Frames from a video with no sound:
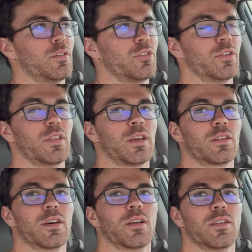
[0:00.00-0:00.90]
During the
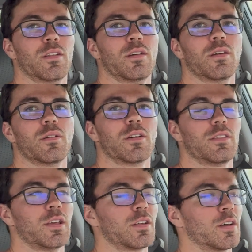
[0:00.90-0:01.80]
incline,
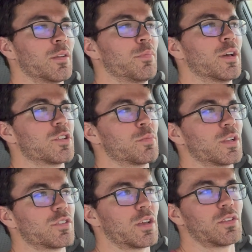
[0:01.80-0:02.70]
the incline bench,
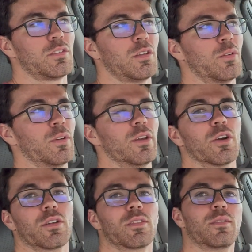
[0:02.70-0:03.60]
my chest didn't really
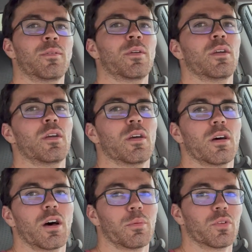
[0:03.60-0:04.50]
hurt
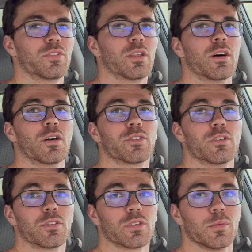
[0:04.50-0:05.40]
almost at all.
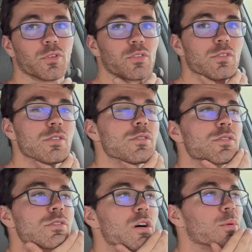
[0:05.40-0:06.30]
So it's almost
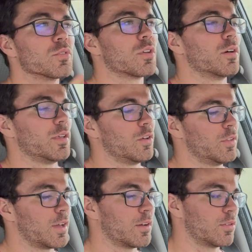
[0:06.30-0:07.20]
almost all
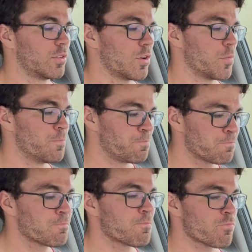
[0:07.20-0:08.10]
healed now. So
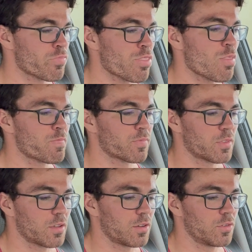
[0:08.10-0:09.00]

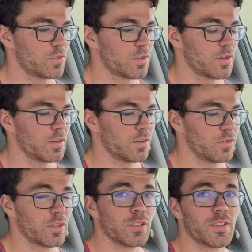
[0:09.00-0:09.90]
it was a, it
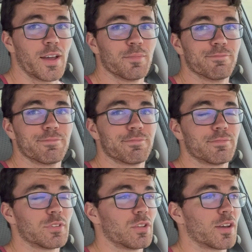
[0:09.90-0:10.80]
was a good time.
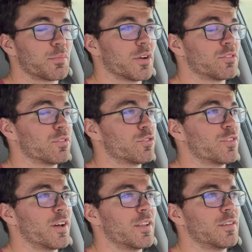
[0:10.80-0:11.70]
The log press was
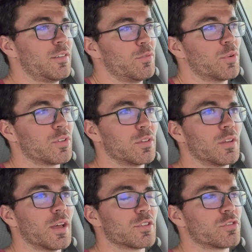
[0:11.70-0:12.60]
fun.
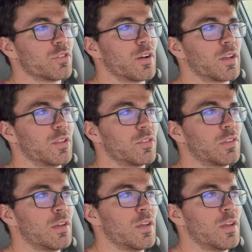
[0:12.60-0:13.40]
Wasn't as strong as,